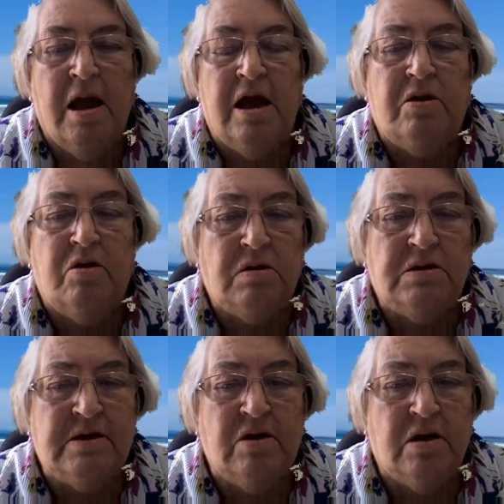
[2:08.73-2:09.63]
It
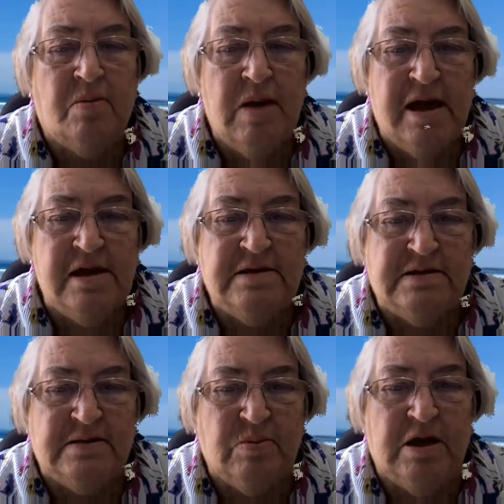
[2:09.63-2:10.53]
also
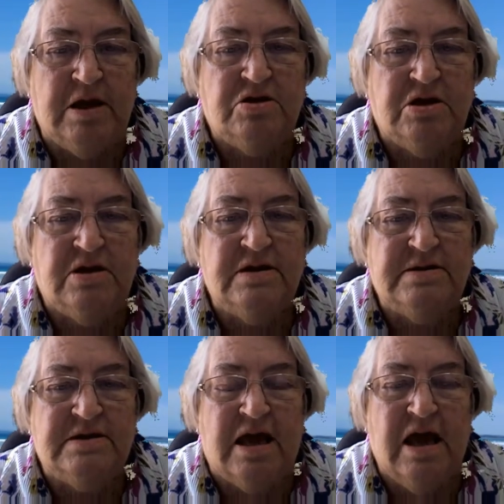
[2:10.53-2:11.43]
amazes me to this
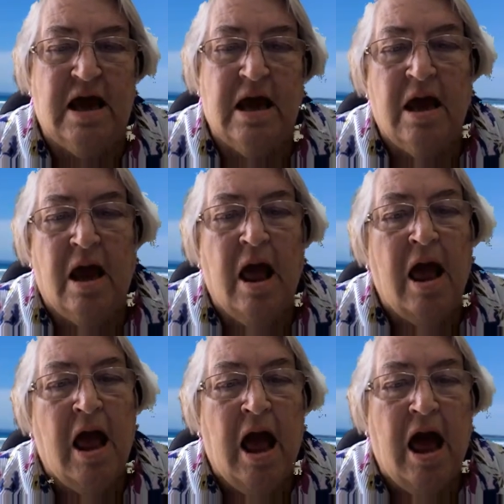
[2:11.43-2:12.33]
day
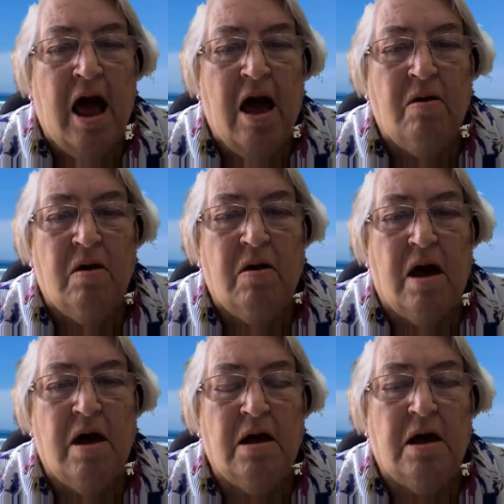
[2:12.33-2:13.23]
how
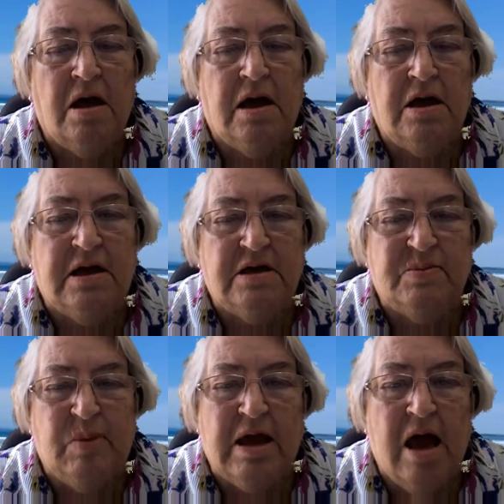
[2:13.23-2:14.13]
it has
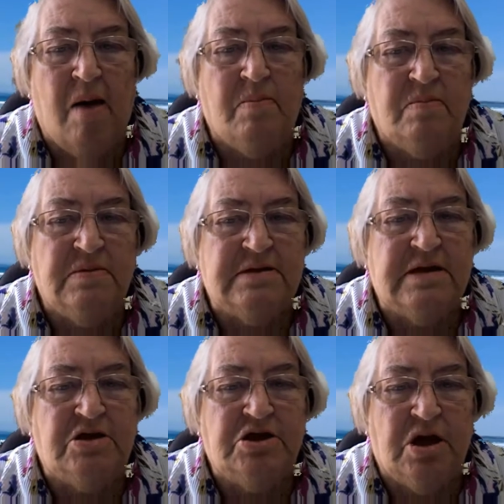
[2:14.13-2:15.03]
become
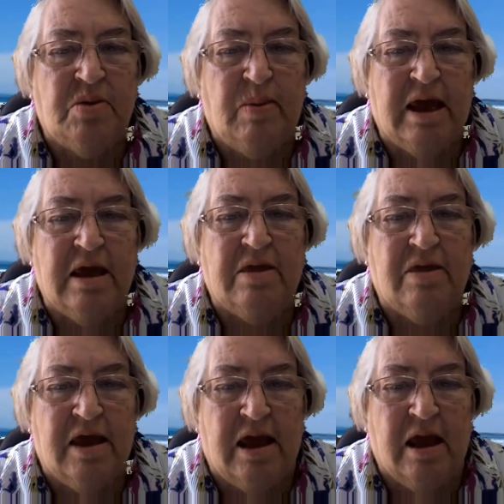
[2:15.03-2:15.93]
such a big
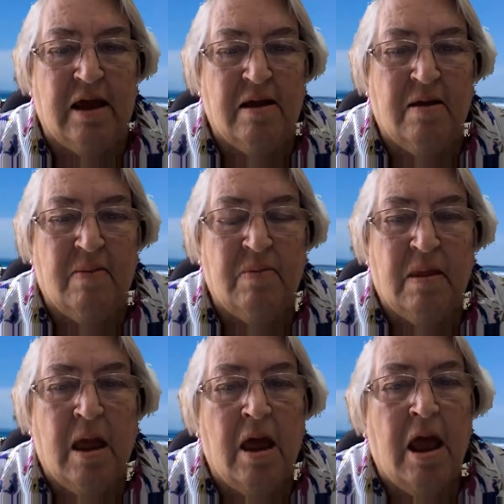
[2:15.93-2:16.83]
thing.
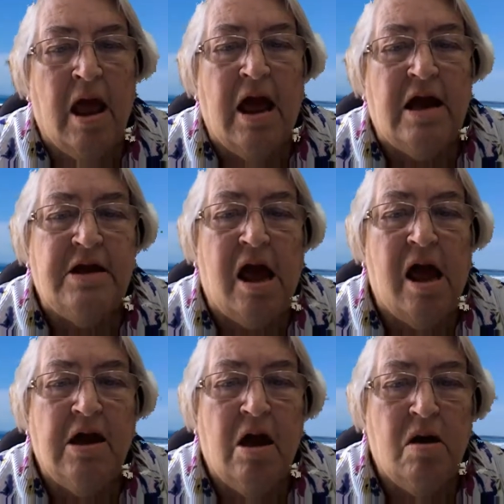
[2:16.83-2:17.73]
And
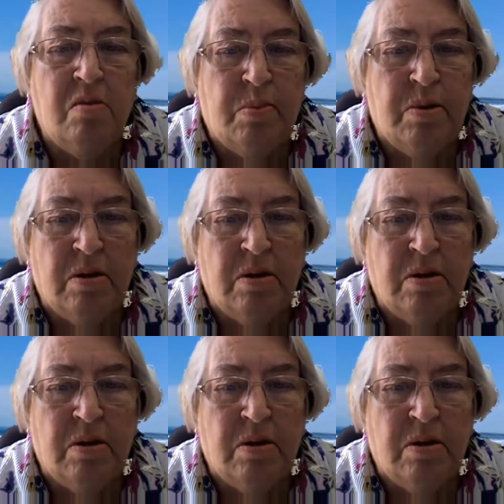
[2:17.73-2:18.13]
I hope